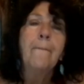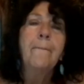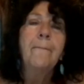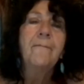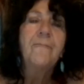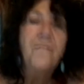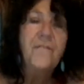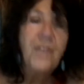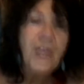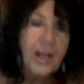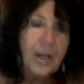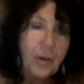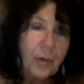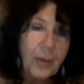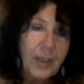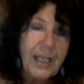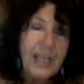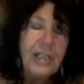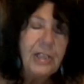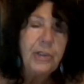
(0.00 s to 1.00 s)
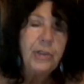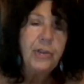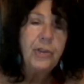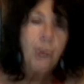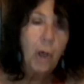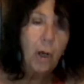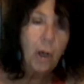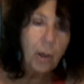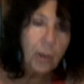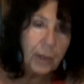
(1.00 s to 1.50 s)
very
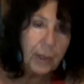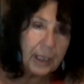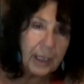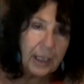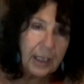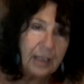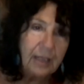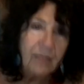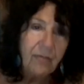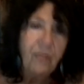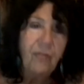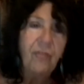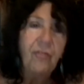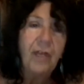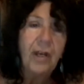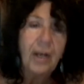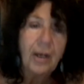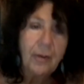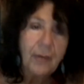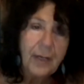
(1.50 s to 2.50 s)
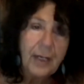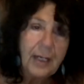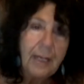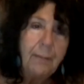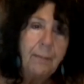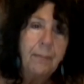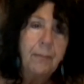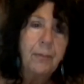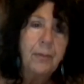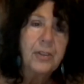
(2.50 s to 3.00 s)
dogged,
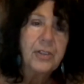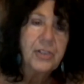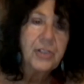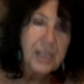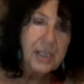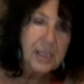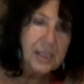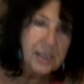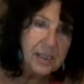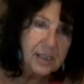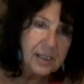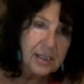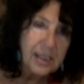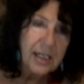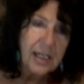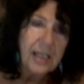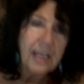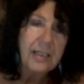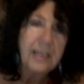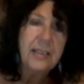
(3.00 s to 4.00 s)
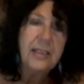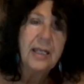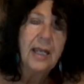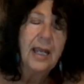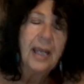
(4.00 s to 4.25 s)
very persistent,